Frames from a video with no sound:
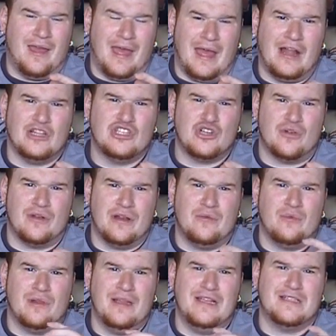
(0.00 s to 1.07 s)
Hal
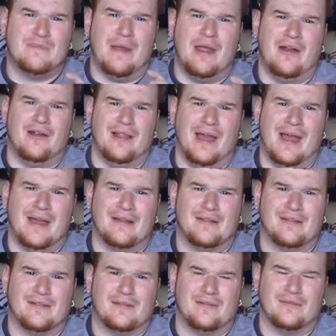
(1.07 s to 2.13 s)
Jordan released
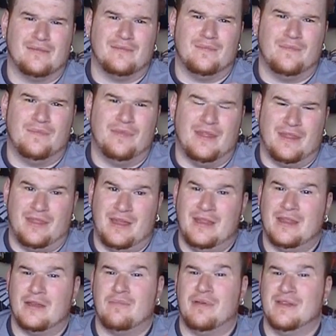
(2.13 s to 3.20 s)
Parallax, the
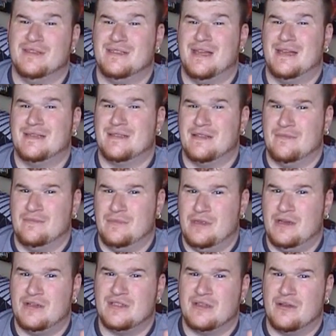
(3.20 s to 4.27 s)
thing that possessed him
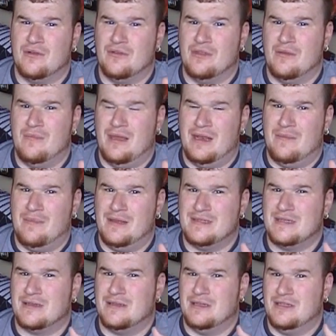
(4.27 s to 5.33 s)
years ago that made him
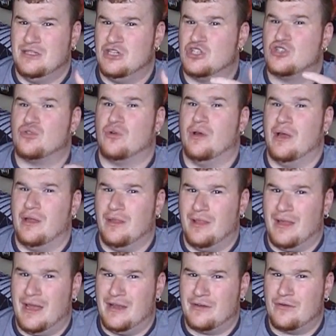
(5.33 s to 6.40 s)
basically destroy all the
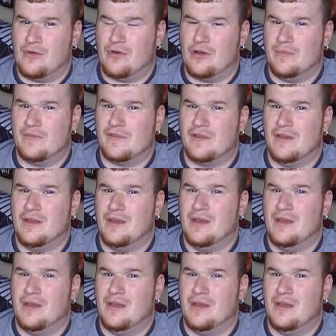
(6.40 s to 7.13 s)
Lantern Corps.